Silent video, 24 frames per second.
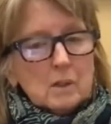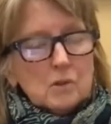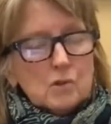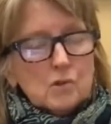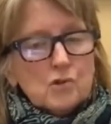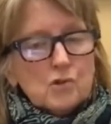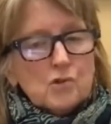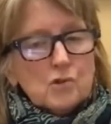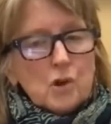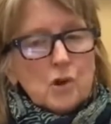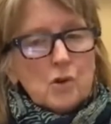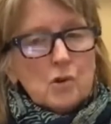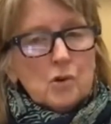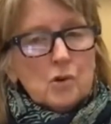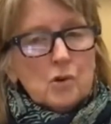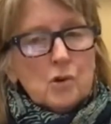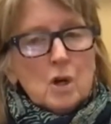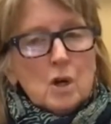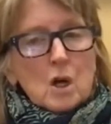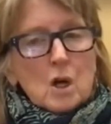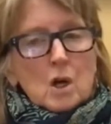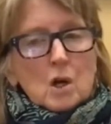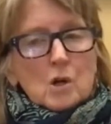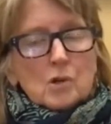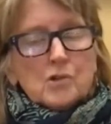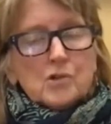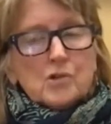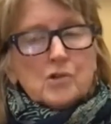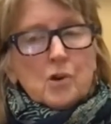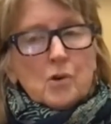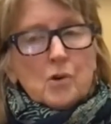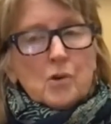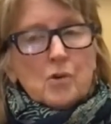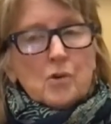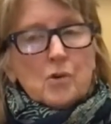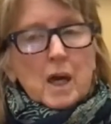So
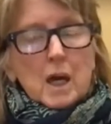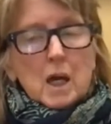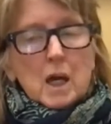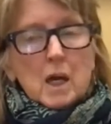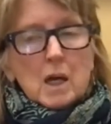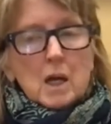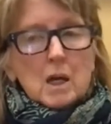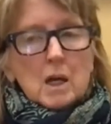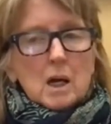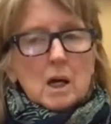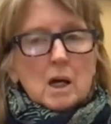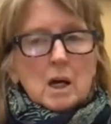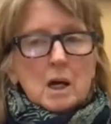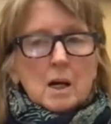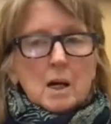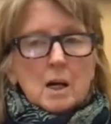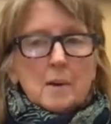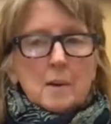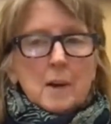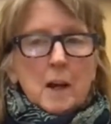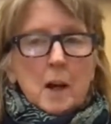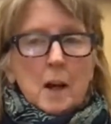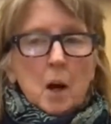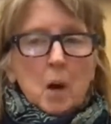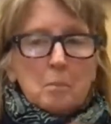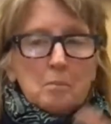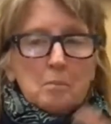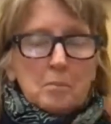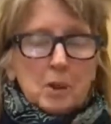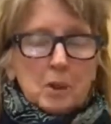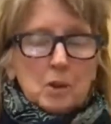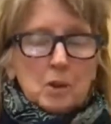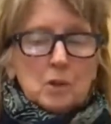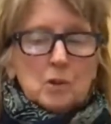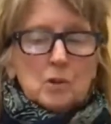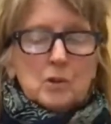they help
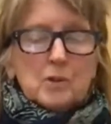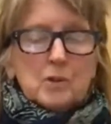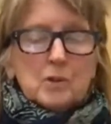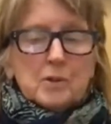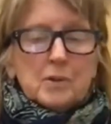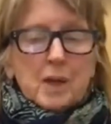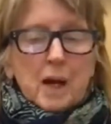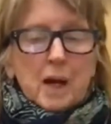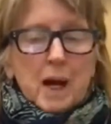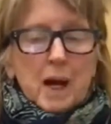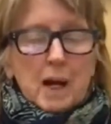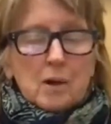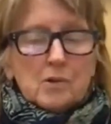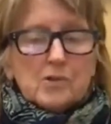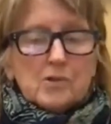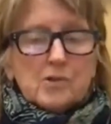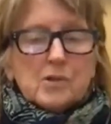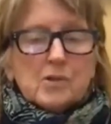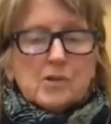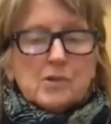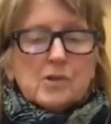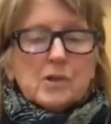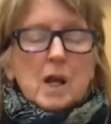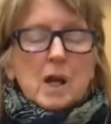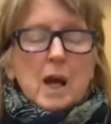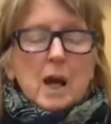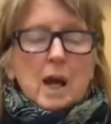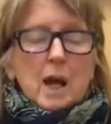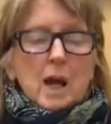build the houses,